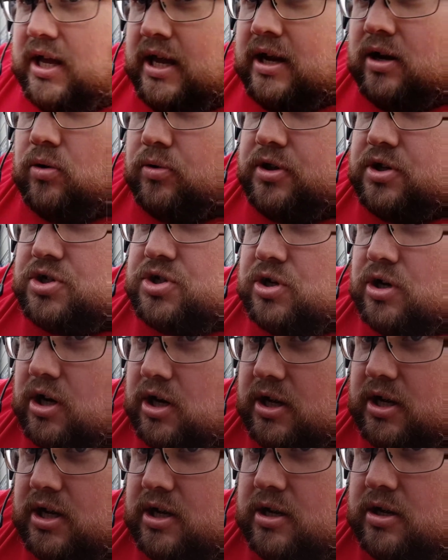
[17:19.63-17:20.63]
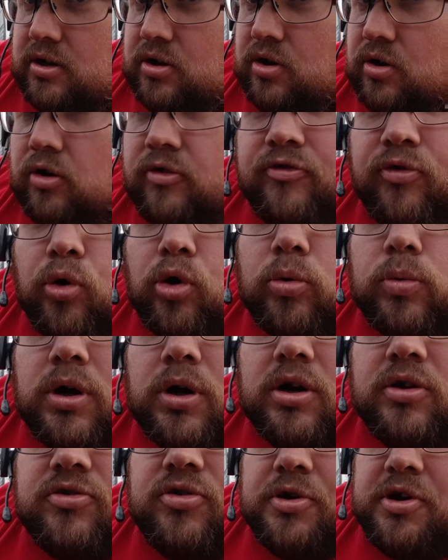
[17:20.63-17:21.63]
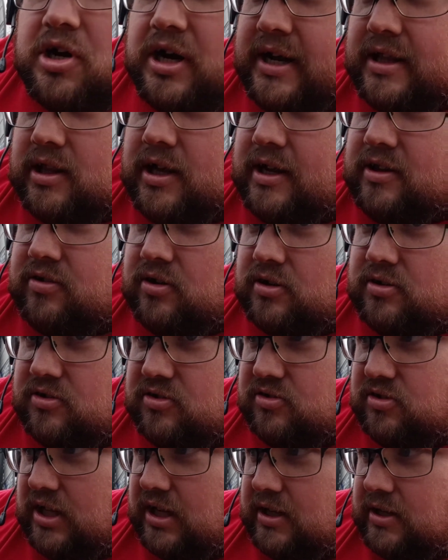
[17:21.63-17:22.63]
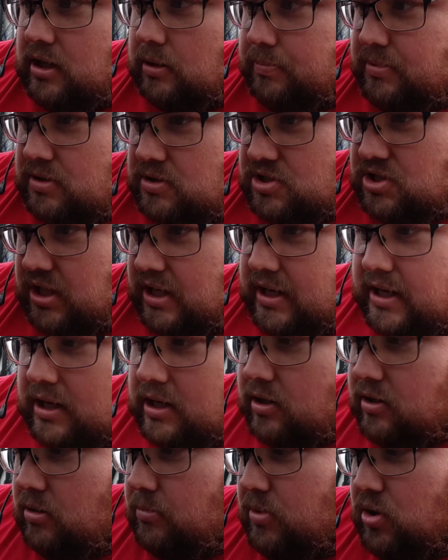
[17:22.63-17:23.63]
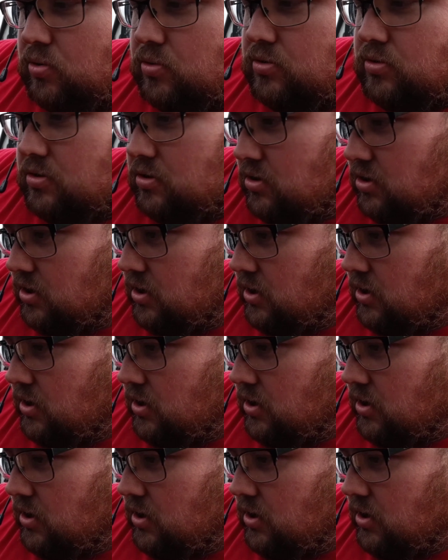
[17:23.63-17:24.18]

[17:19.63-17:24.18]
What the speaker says: angle the truck forward so your headlights aren't sticking up and shining in the moon,